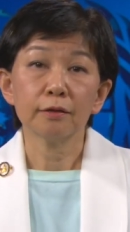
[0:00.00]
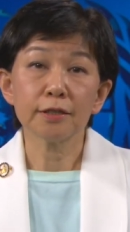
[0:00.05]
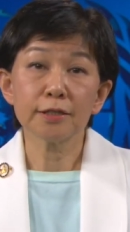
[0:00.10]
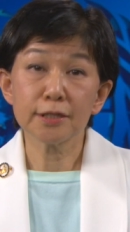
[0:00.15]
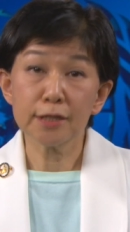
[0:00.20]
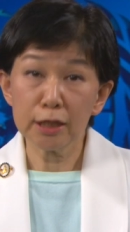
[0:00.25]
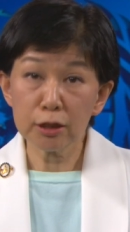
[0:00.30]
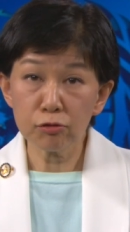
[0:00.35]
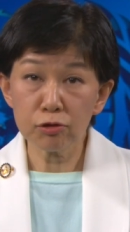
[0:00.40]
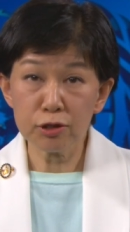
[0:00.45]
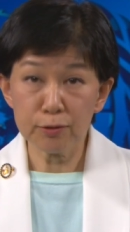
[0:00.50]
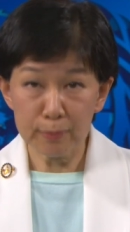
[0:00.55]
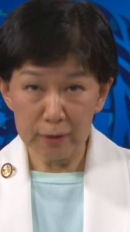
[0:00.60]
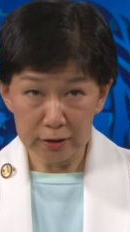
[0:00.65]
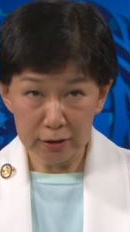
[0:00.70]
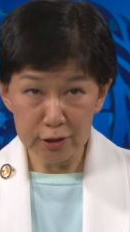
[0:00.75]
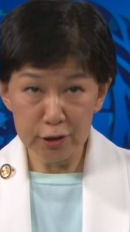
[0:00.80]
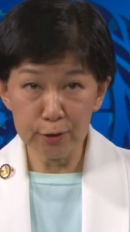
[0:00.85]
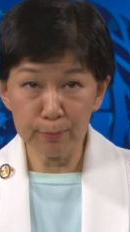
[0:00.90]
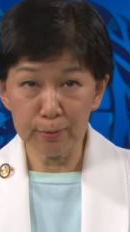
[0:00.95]
Distinguished
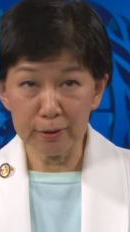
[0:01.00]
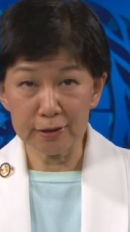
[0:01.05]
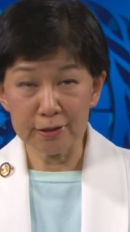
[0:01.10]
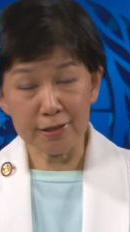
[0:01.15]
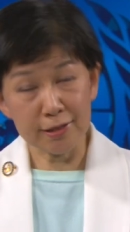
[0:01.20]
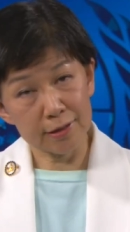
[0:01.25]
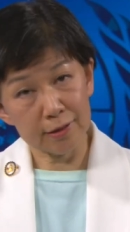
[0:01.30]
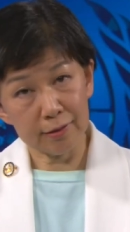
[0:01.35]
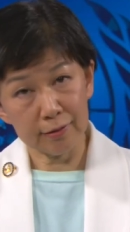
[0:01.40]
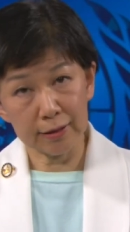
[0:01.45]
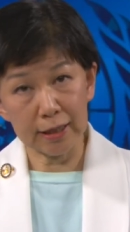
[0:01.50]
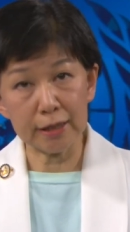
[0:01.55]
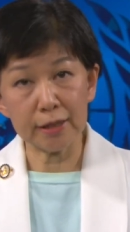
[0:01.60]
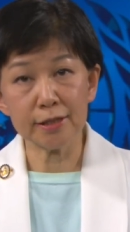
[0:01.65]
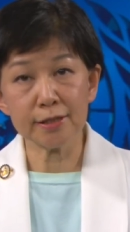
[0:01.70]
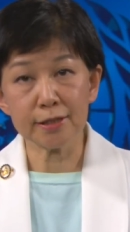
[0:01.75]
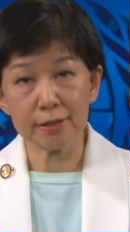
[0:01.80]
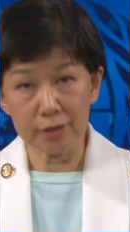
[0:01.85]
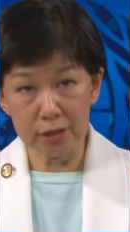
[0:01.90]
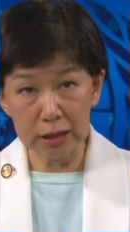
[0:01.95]
participants,
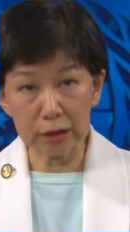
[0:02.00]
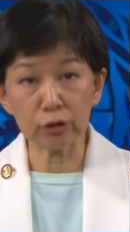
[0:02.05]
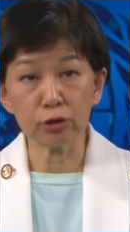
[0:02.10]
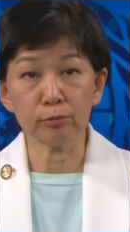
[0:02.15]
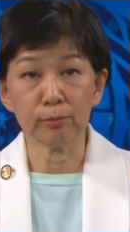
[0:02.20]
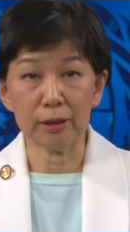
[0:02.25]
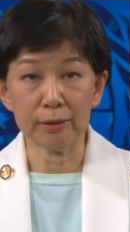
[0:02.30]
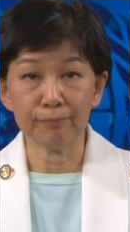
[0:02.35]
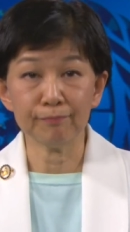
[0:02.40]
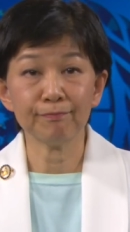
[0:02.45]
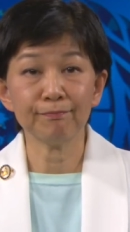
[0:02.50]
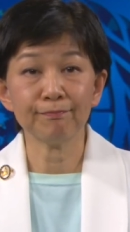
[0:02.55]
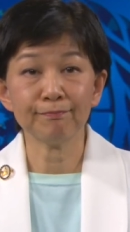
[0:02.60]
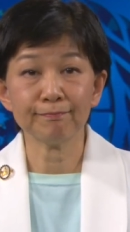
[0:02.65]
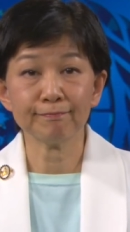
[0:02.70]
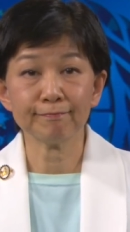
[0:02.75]
ladies and gentlemen,